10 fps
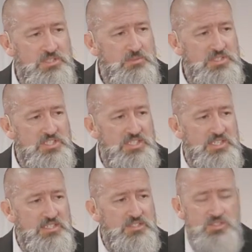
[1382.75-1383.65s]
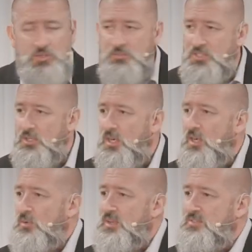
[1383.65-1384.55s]
that we see in Scripture,
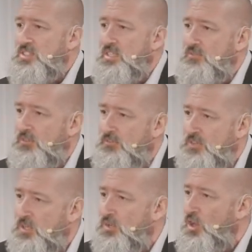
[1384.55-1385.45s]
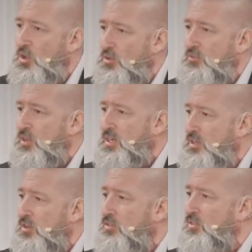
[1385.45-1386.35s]
we have seen fulfilled over and
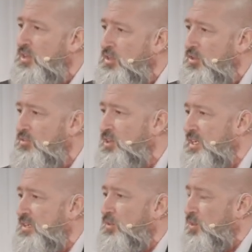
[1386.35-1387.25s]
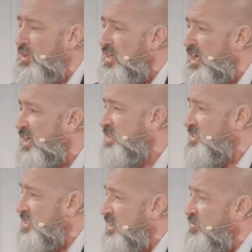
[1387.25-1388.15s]
over and over again, to where God
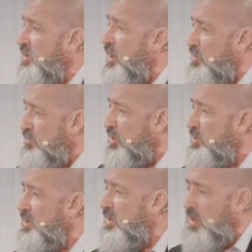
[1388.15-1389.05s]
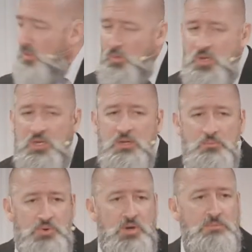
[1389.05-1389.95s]
has never broken one
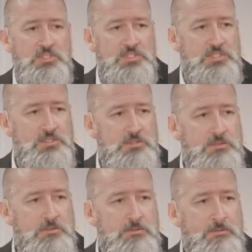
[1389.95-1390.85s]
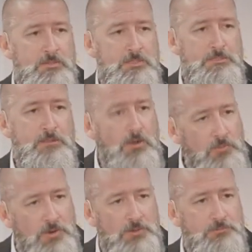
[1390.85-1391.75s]
promise. Not
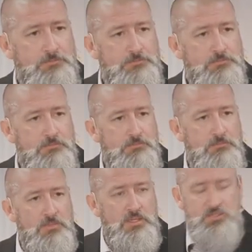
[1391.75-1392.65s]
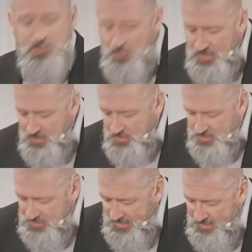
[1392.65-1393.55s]
one. So we
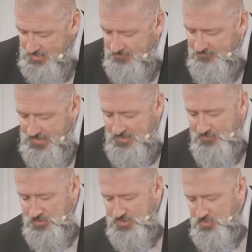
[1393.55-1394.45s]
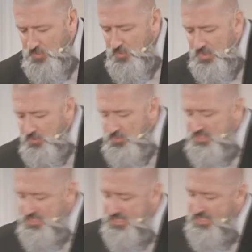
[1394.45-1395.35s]
understand the faithfulness. Well, where do we
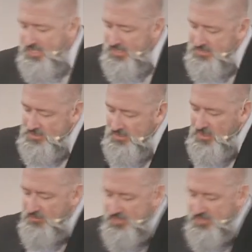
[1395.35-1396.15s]
see his love?